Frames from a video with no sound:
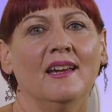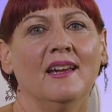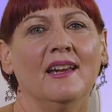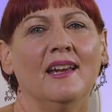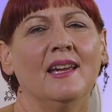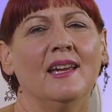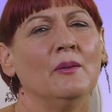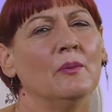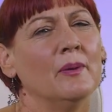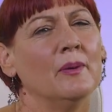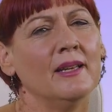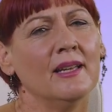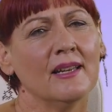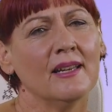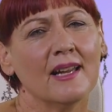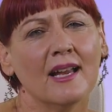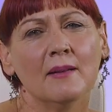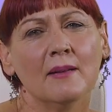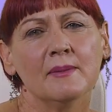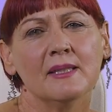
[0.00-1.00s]
And when it
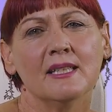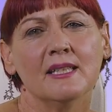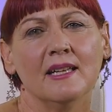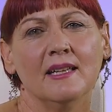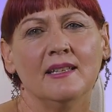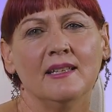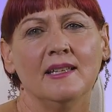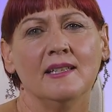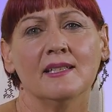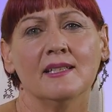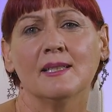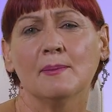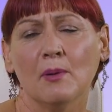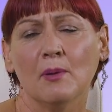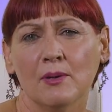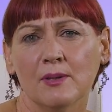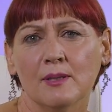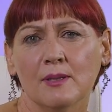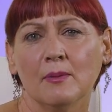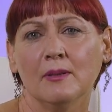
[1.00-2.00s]
comes to any
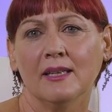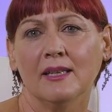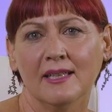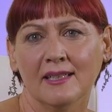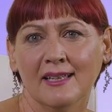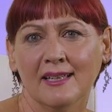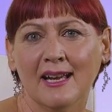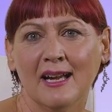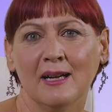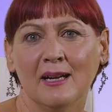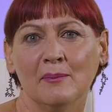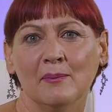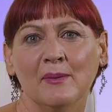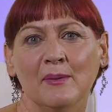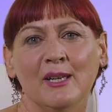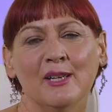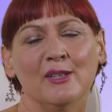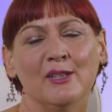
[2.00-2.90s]
disposable income,